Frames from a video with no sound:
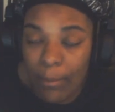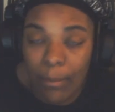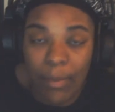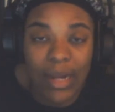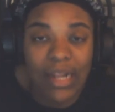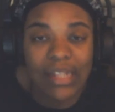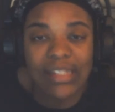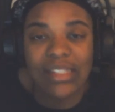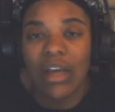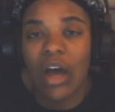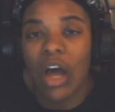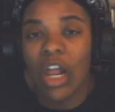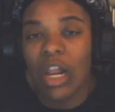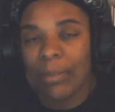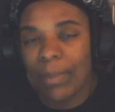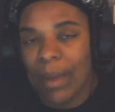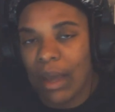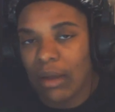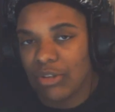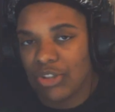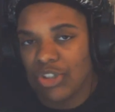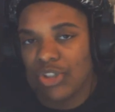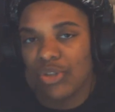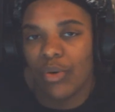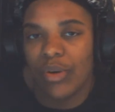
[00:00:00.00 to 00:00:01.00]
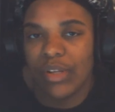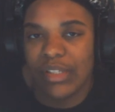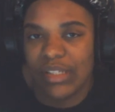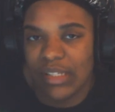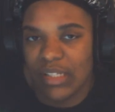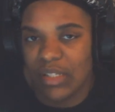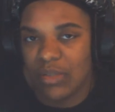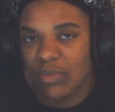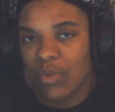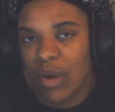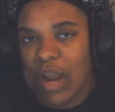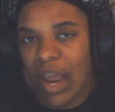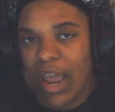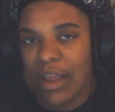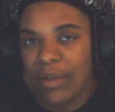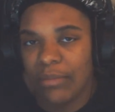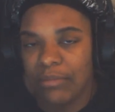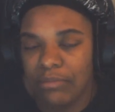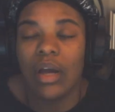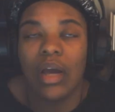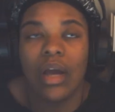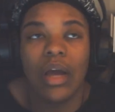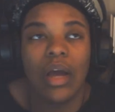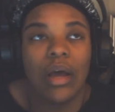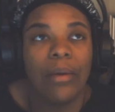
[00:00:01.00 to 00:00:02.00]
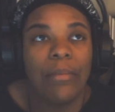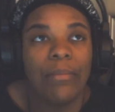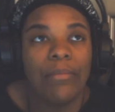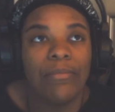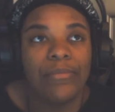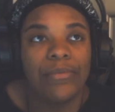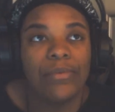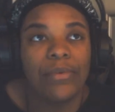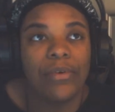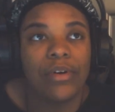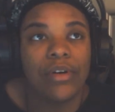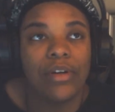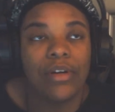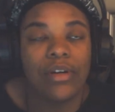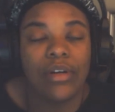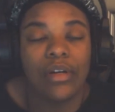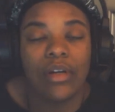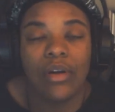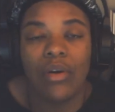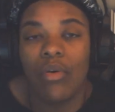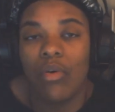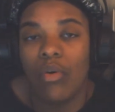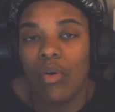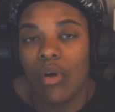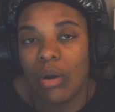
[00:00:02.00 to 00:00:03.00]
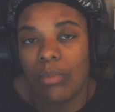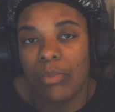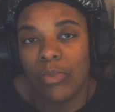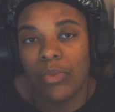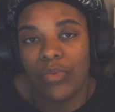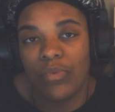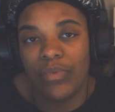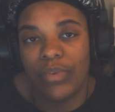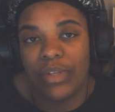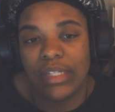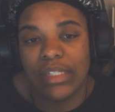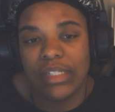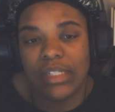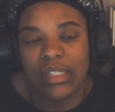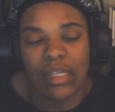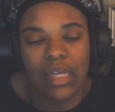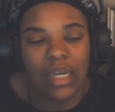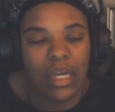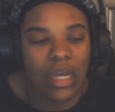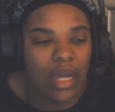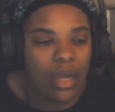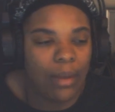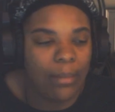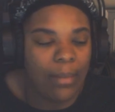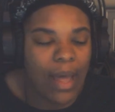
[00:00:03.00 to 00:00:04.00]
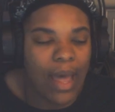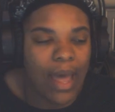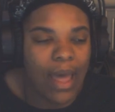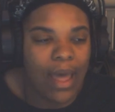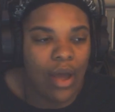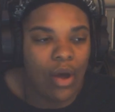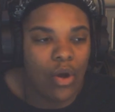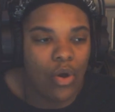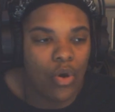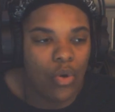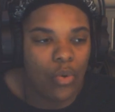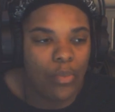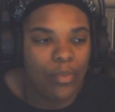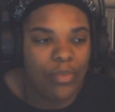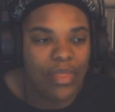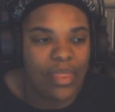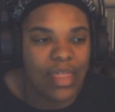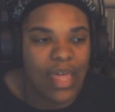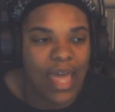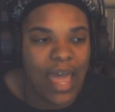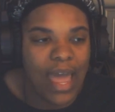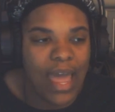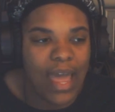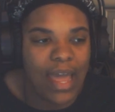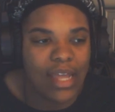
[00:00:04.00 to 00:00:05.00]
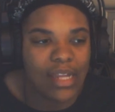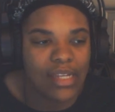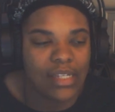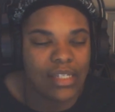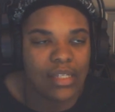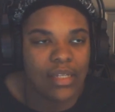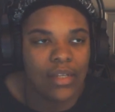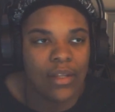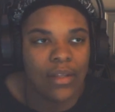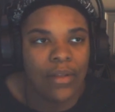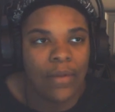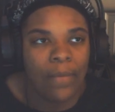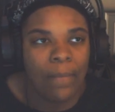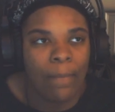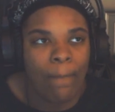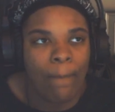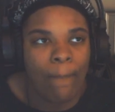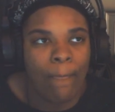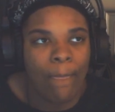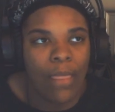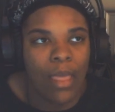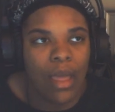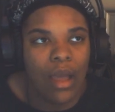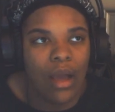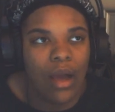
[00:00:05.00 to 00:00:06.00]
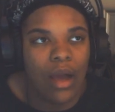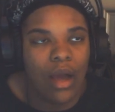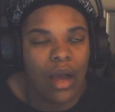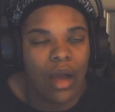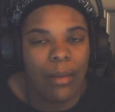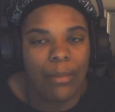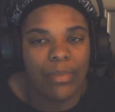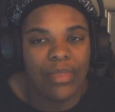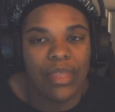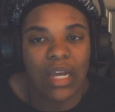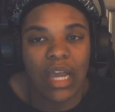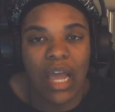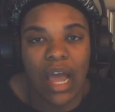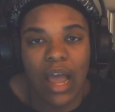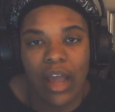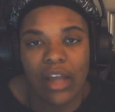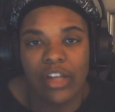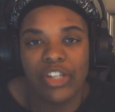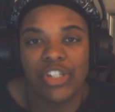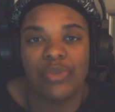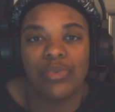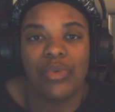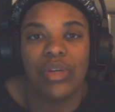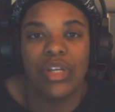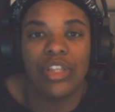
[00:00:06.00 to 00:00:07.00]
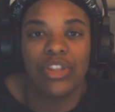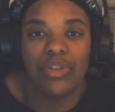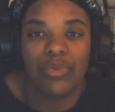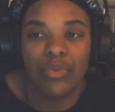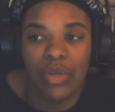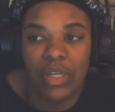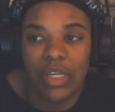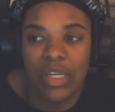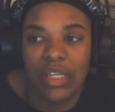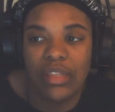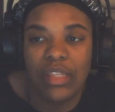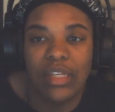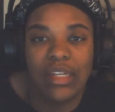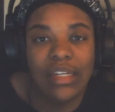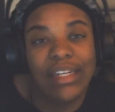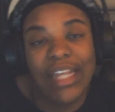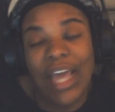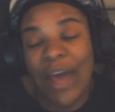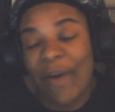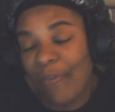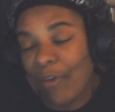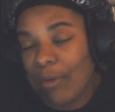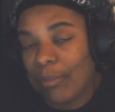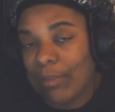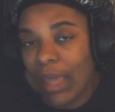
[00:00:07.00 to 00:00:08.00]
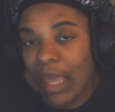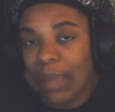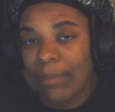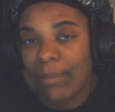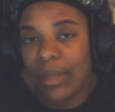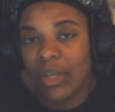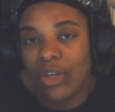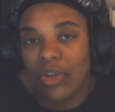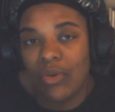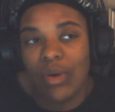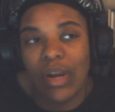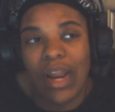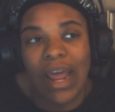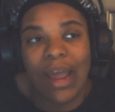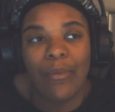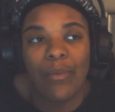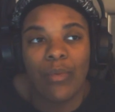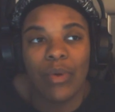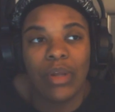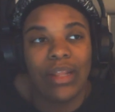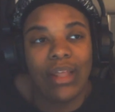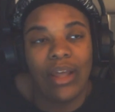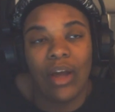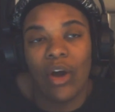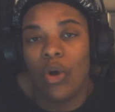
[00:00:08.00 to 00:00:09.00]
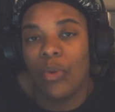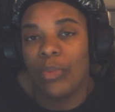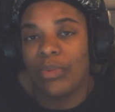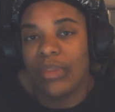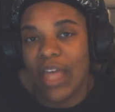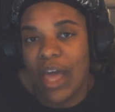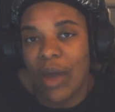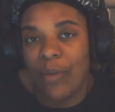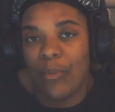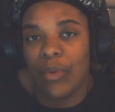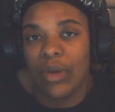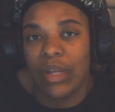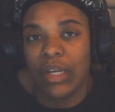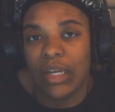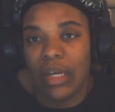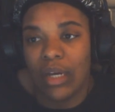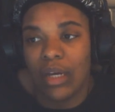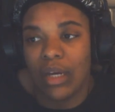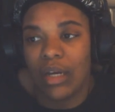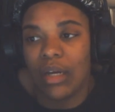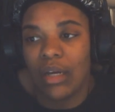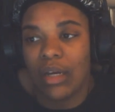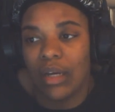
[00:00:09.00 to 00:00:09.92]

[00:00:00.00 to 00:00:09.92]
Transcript: But it's all about choices, right? For horror movies, I hope that The Conjuring 3, The Devil Made Me Do It, I really hope that one